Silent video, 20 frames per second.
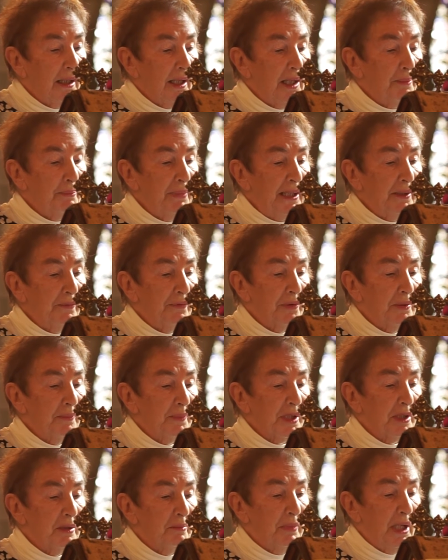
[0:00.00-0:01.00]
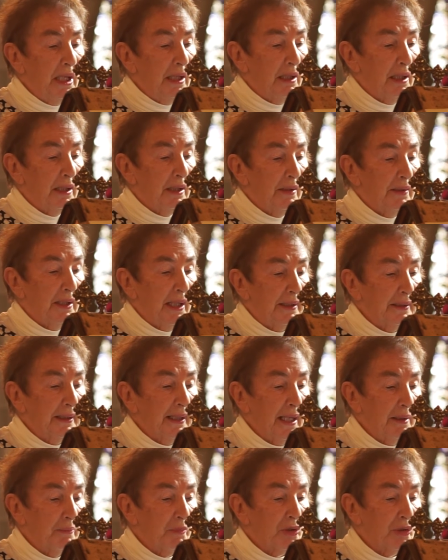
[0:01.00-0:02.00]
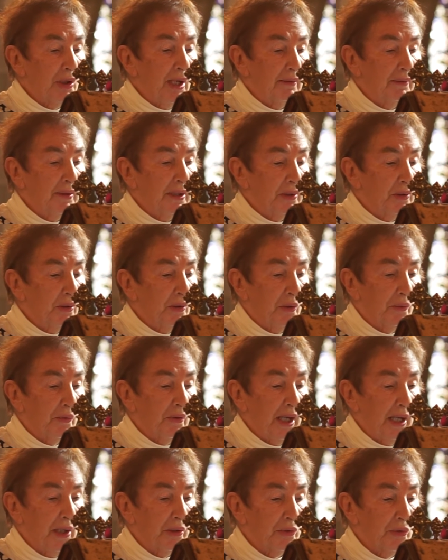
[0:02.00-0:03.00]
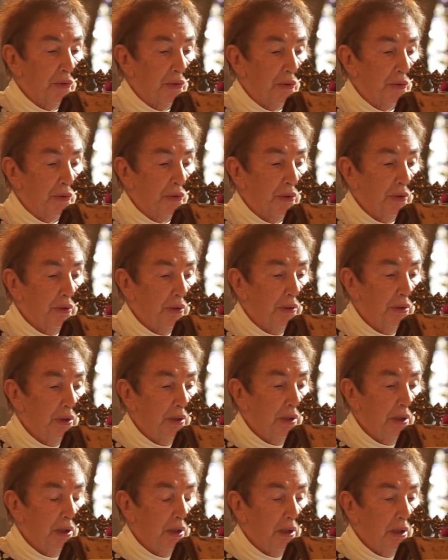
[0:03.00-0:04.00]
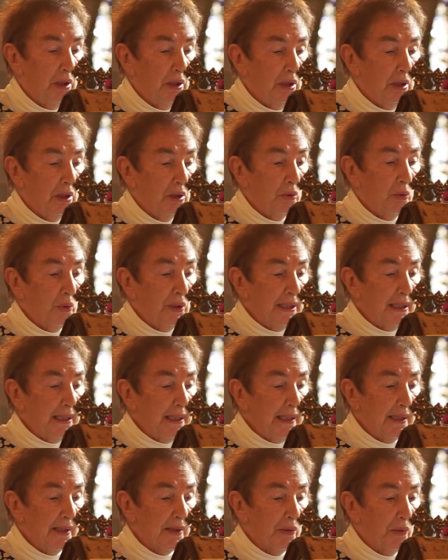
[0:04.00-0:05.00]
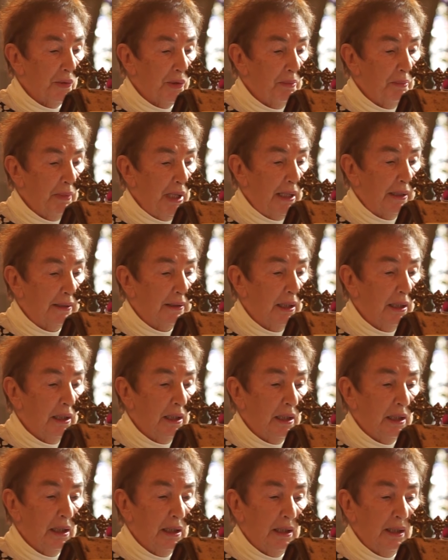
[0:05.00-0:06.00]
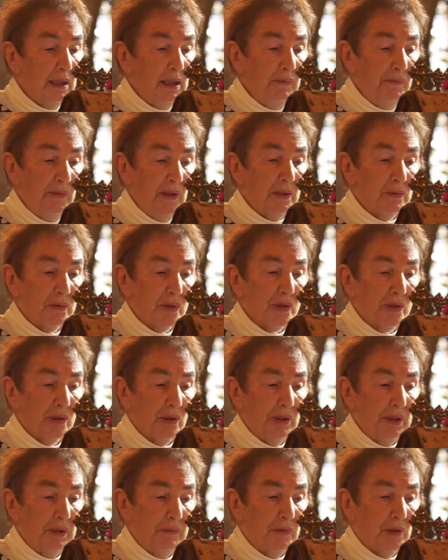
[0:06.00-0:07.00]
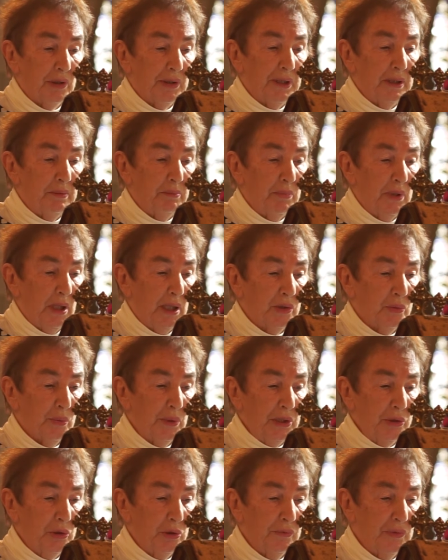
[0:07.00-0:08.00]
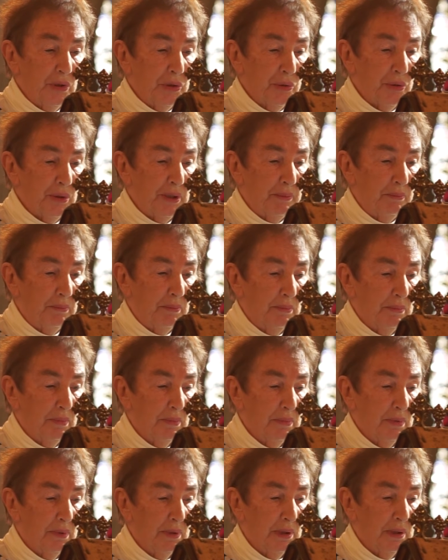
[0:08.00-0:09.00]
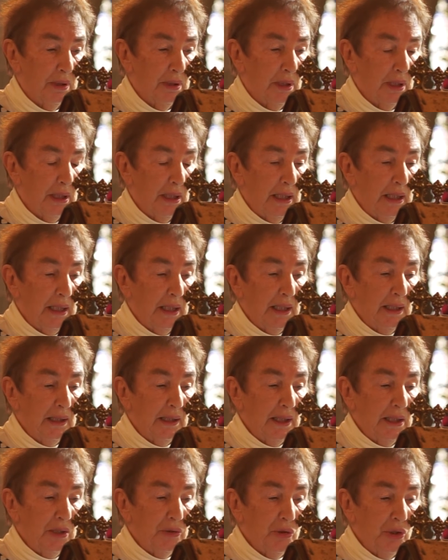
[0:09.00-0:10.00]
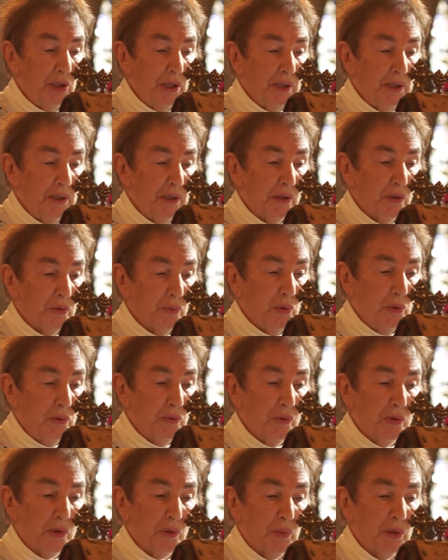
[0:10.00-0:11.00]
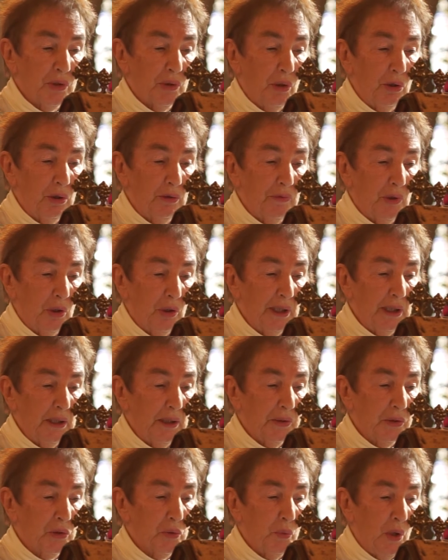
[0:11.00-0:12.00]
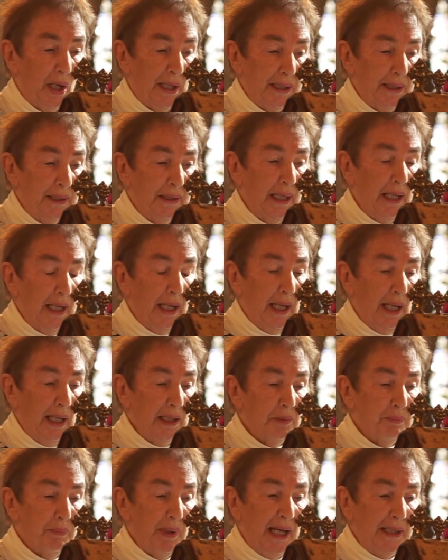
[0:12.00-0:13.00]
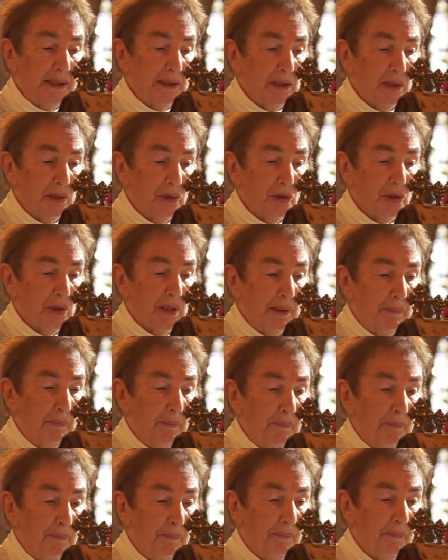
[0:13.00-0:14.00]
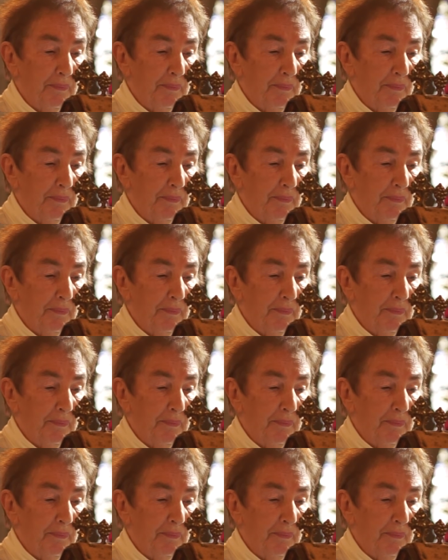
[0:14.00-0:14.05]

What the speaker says: A man from Samaria then came traveling along that road. When he saw the man, he felt sorry for him and went over to him. He treated his wounds with olive oil and wine and bandaged them.